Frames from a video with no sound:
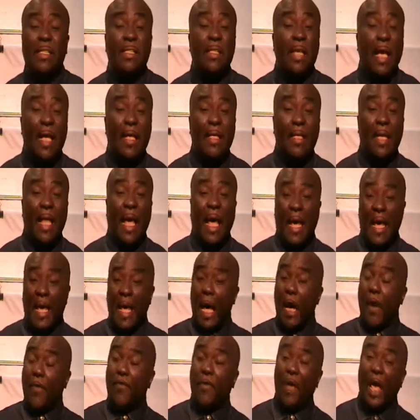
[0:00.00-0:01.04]
Sunday
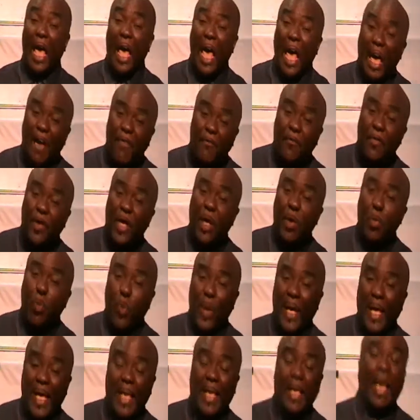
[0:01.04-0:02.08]
of every
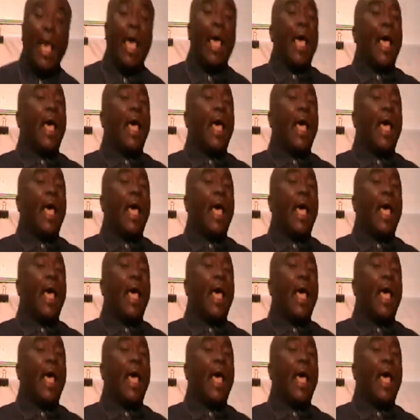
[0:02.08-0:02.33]
week,